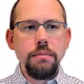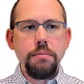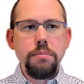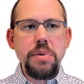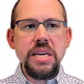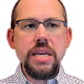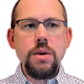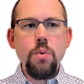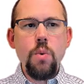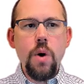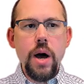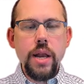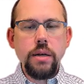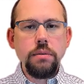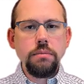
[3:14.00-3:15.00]

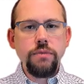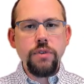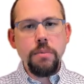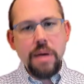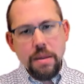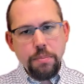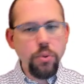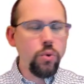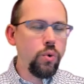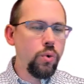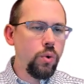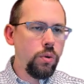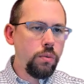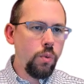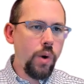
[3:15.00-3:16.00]
P1 for my
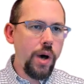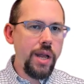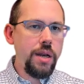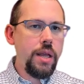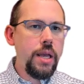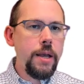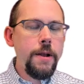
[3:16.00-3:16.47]
pool one.